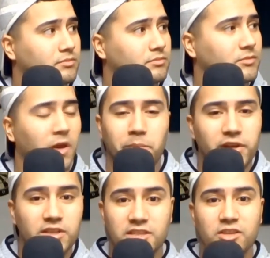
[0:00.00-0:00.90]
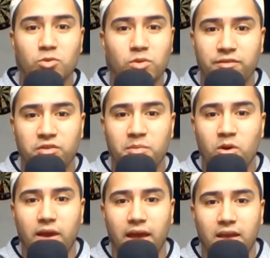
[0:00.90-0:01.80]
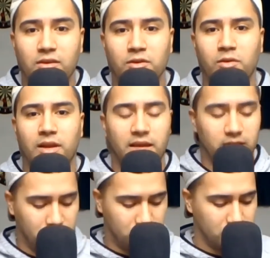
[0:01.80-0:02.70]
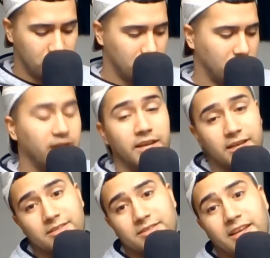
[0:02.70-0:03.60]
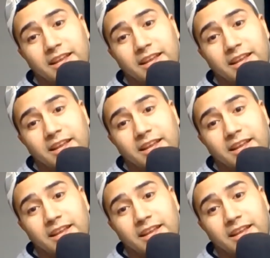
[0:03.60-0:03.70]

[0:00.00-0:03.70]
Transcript: but is either one of them okay? You know, like, it is. It